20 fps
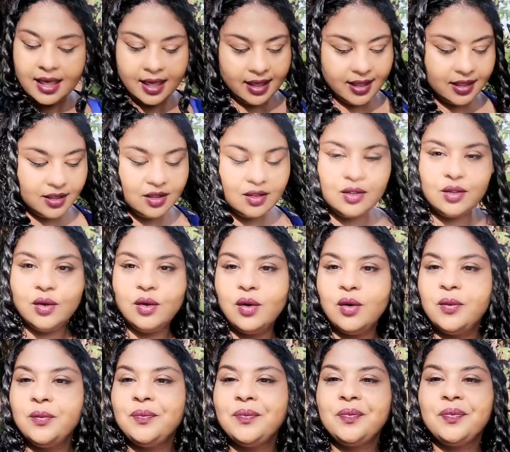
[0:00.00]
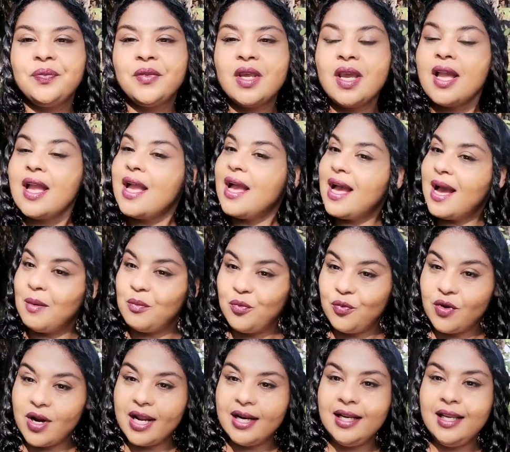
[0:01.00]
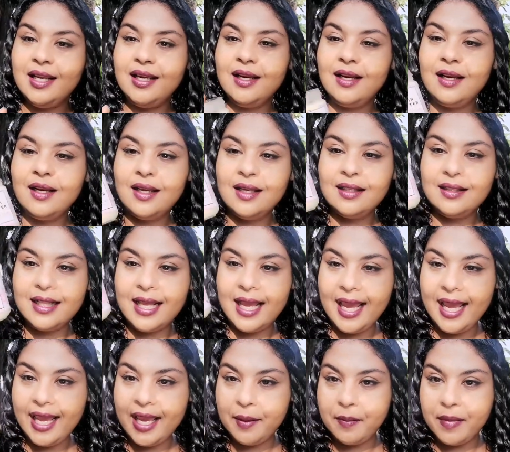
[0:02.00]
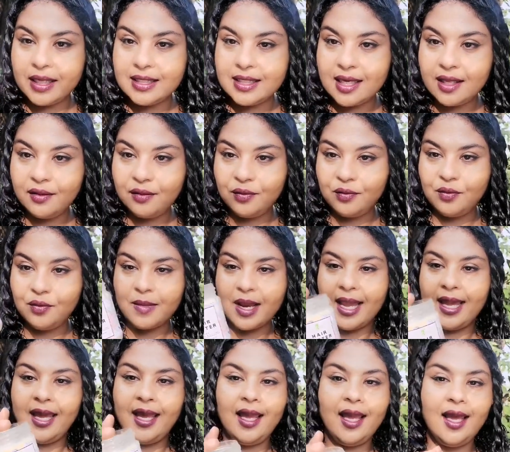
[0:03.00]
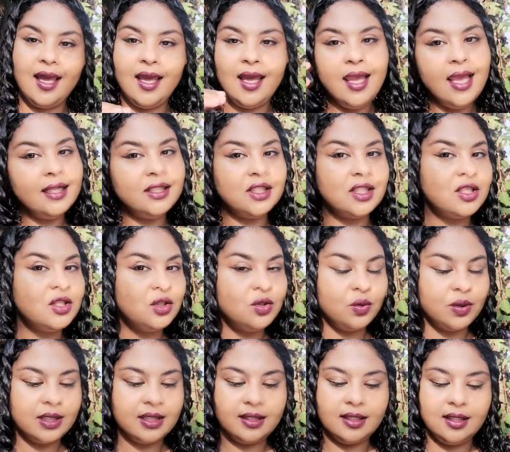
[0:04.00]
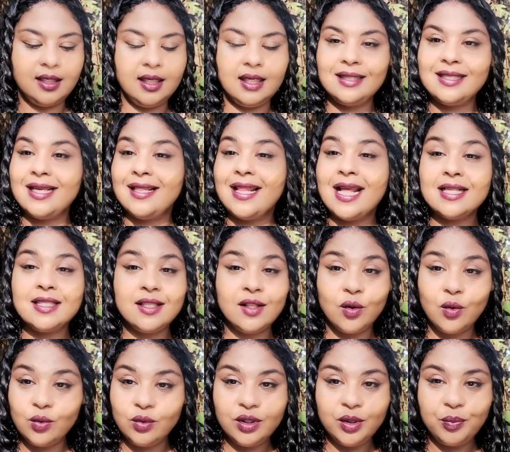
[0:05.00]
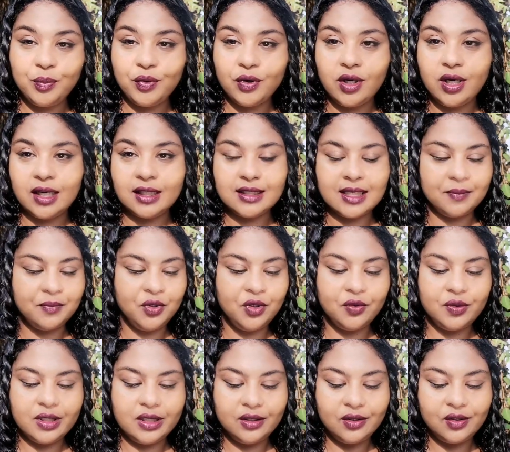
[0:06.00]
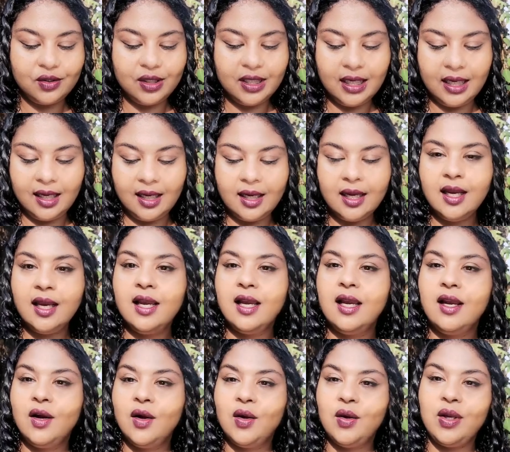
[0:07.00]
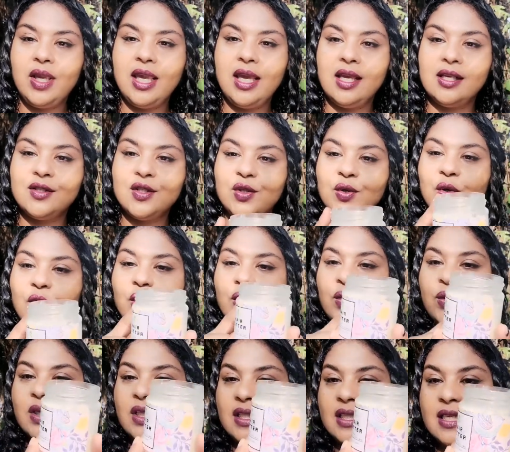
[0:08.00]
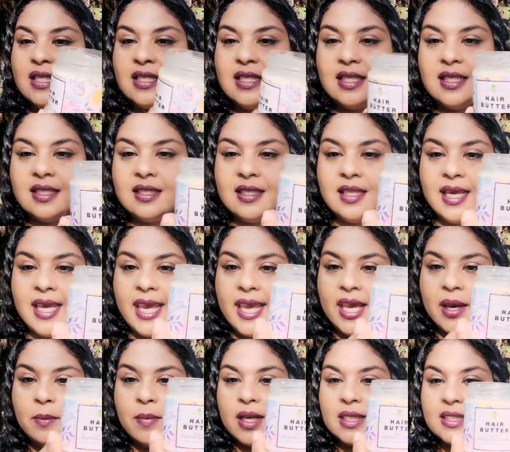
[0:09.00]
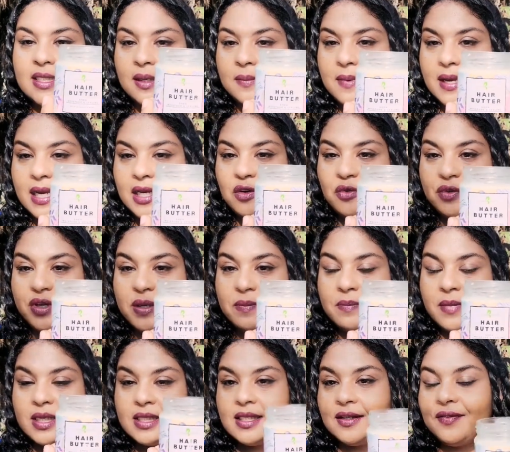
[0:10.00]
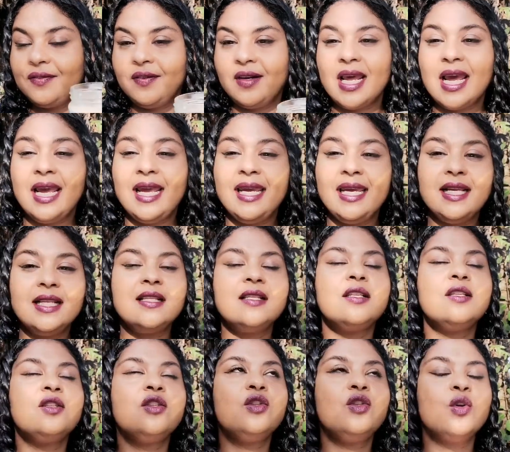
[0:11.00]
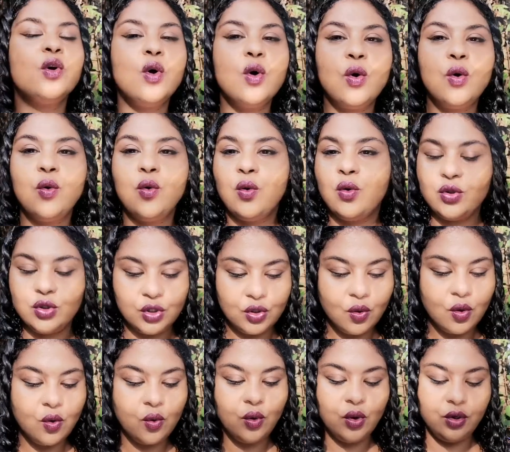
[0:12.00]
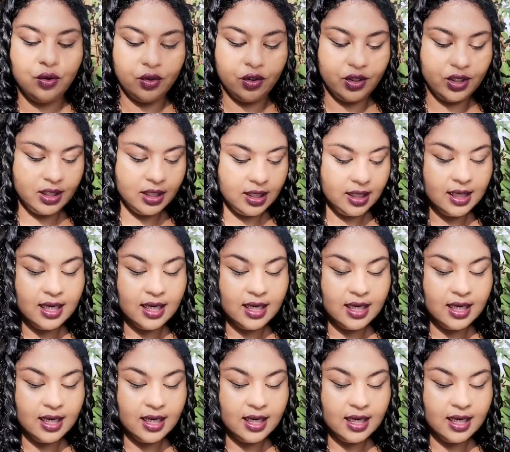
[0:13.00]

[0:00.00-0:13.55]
Okay, so I'm running the hair butter through my hair and just twisting it. And that's the only product I'm using today. Okay, so this is the hair butter by Green Butterfly. It's so, so good.